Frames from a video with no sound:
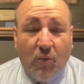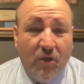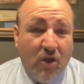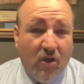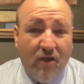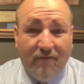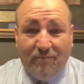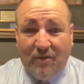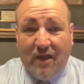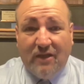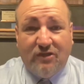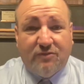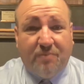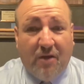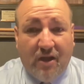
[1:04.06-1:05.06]
We all have
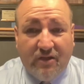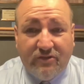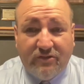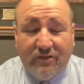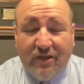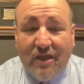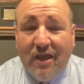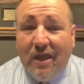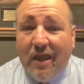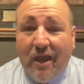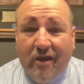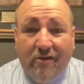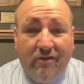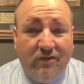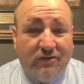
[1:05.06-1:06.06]
blind spots,
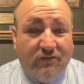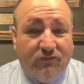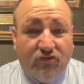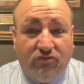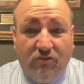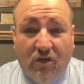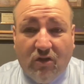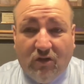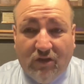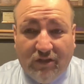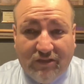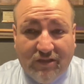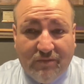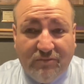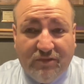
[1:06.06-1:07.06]
areas of struggle
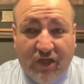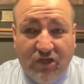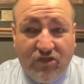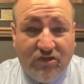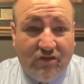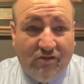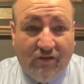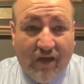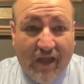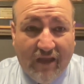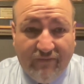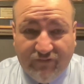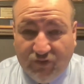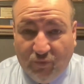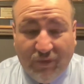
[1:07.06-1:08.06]
and temptation in our
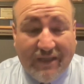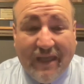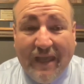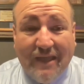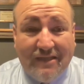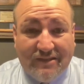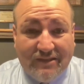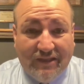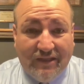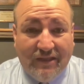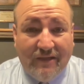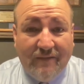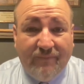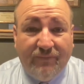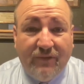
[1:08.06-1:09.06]
lives that we can't
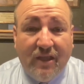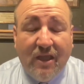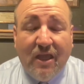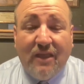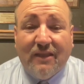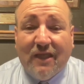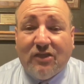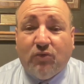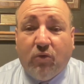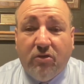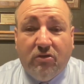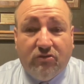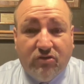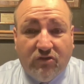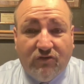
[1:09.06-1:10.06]
see. That's where
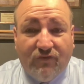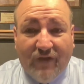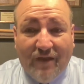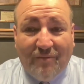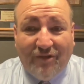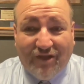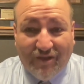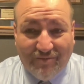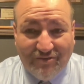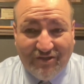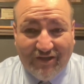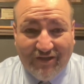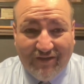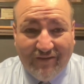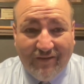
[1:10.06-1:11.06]
your church family comes
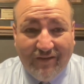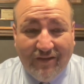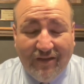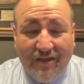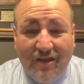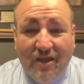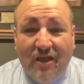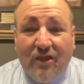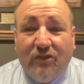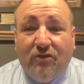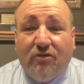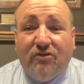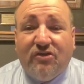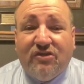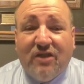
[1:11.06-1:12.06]
in.
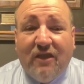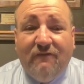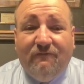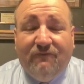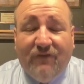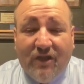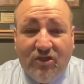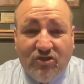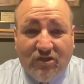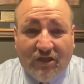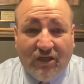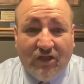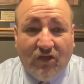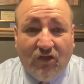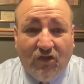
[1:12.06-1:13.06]
They're to stay
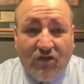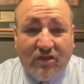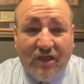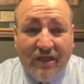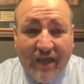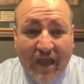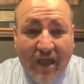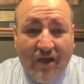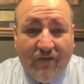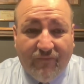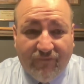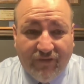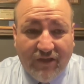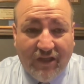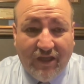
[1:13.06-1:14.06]
vigilant, looking
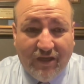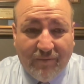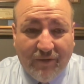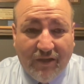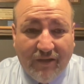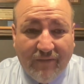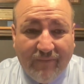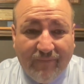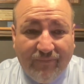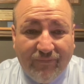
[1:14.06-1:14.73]
out for the enemy.